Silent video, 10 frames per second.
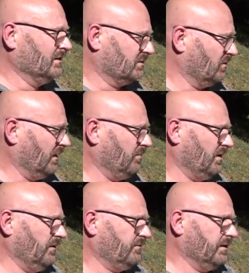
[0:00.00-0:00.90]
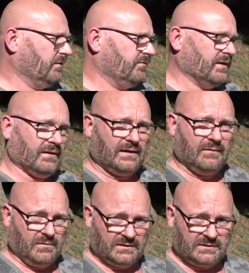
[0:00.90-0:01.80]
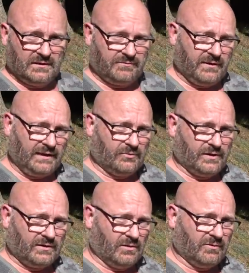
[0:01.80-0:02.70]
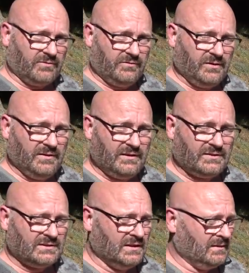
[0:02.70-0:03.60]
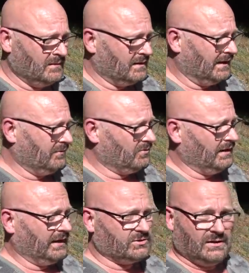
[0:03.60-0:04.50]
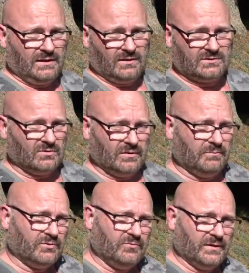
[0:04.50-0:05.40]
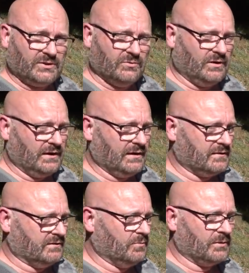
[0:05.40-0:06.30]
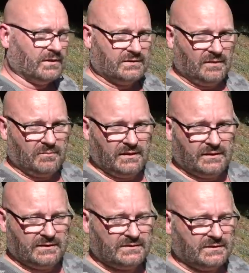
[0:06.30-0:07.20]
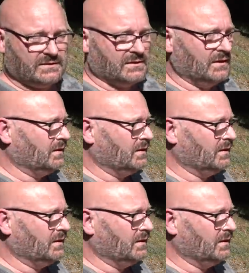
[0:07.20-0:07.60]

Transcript: So I believe that if I get myself accurate over 50 meters, I will actually also improve my shooting at the typical 10 meter distance